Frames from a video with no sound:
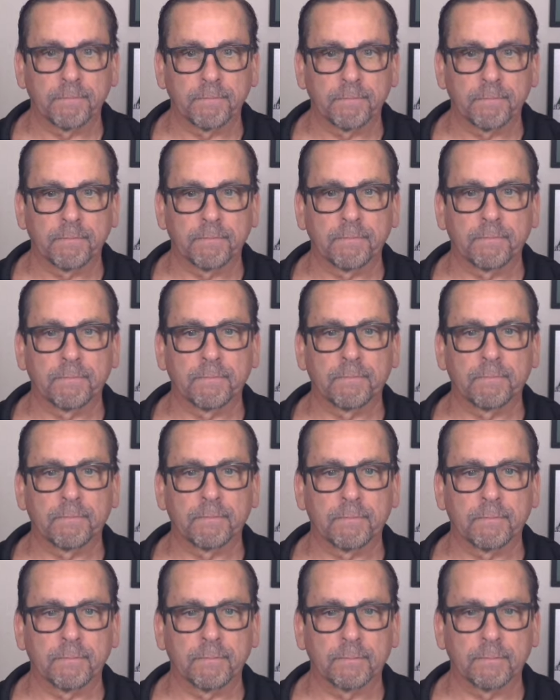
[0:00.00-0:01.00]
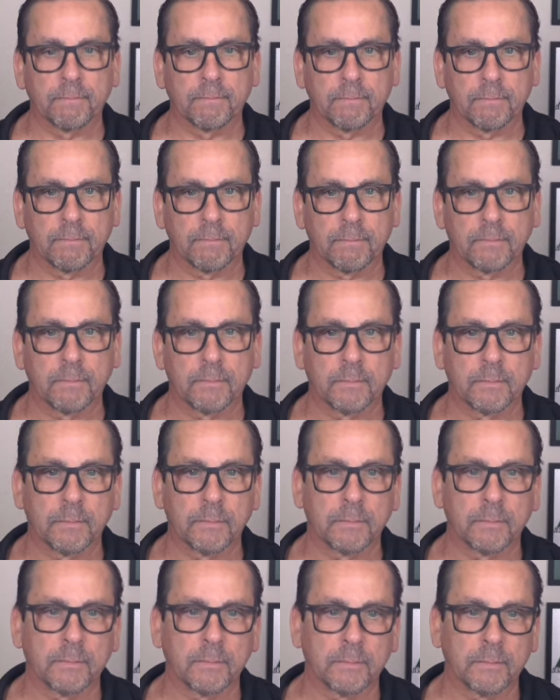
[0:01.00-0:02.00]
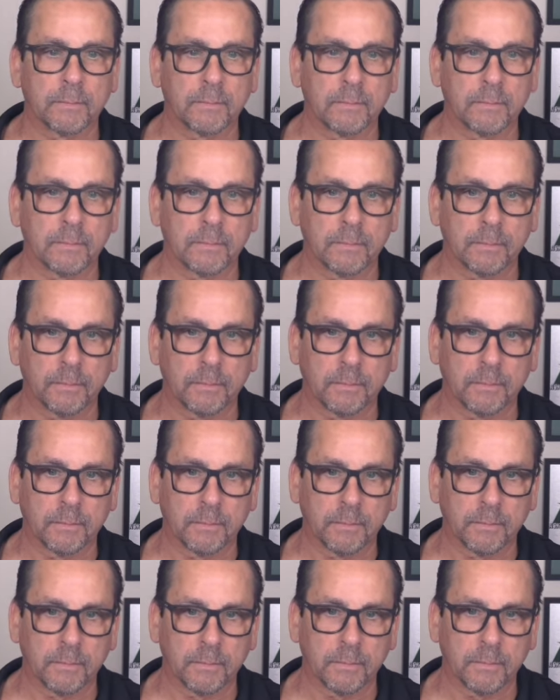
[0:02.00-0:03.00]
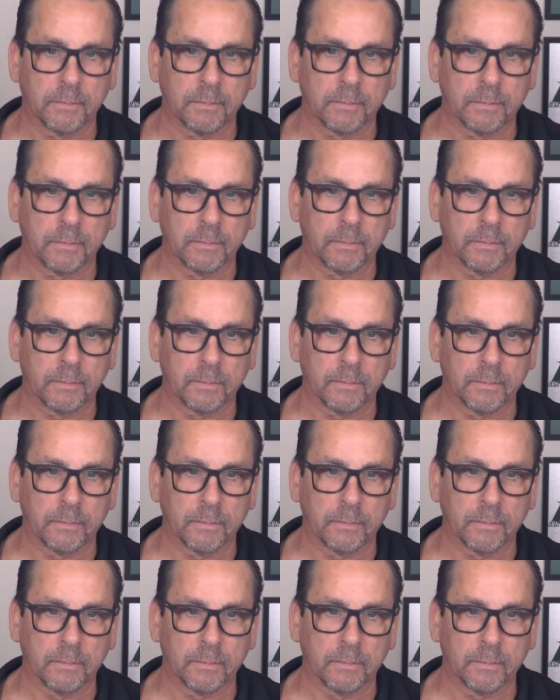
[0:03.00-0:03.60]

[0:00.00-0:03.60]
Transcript: No words are spoken by the person on screen.